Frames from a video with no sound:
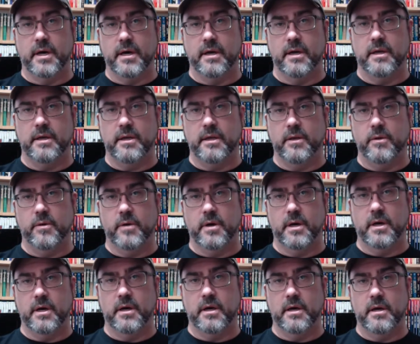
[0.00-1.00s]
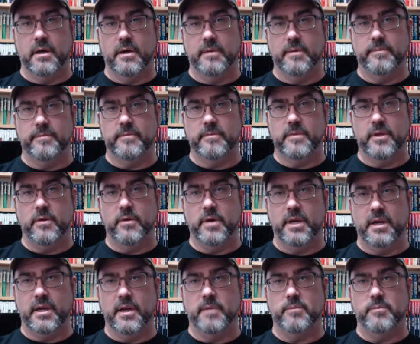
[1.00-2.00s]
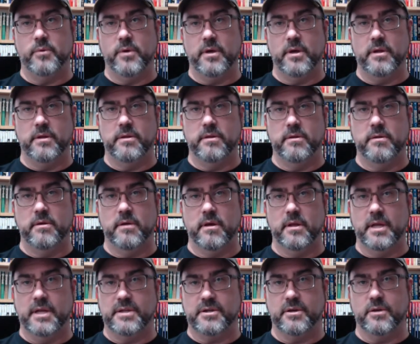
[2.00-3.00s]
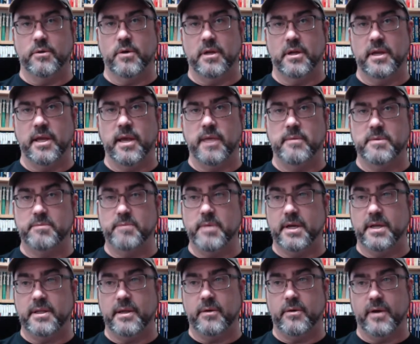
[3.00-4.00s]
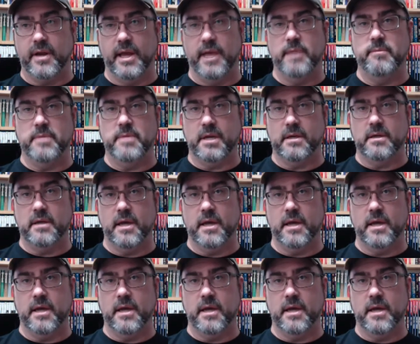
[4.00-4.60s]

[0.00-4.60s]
you ended up with lesser quality games, but they were aimed at